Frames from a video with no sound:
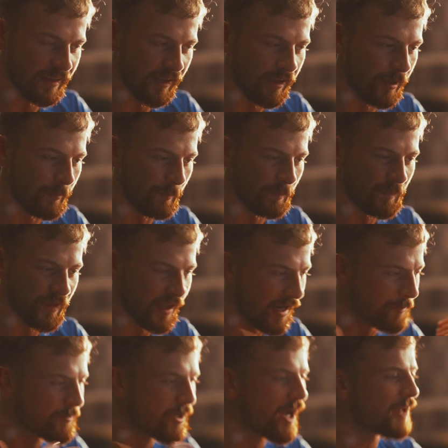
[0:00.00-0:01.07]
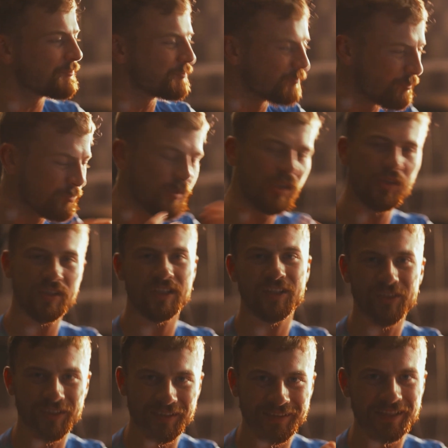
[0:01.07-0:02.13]
Um, I'm not
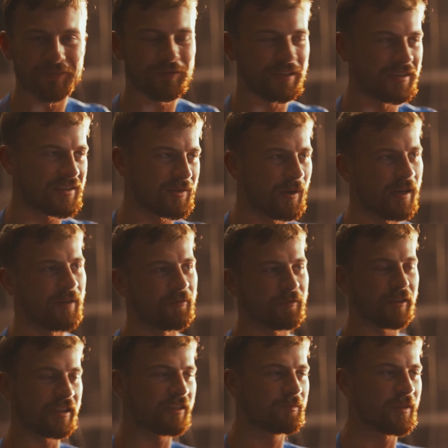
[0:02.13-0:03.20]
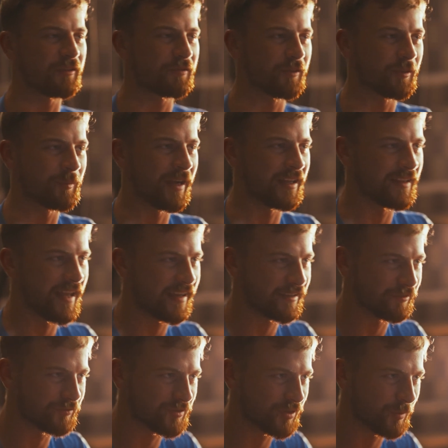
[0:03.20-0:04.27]
musically gifted, so I, forgive me for my lack
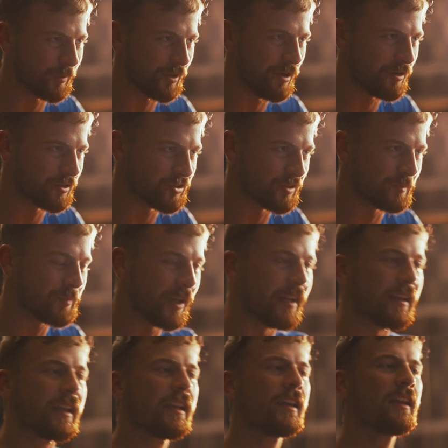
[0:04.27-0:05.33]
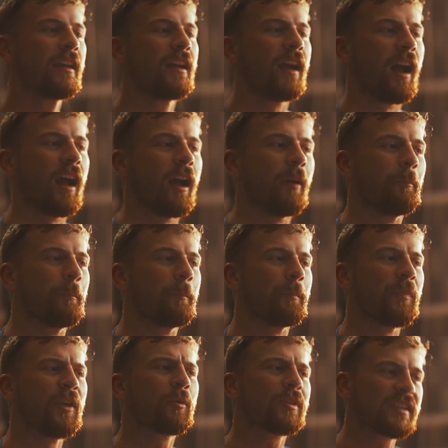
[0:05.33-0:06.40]
of terminology, but um,
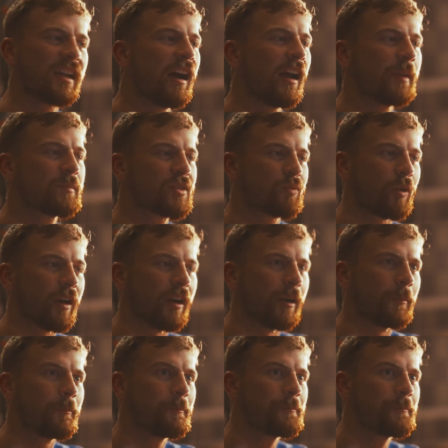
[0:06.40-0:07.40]
there were times where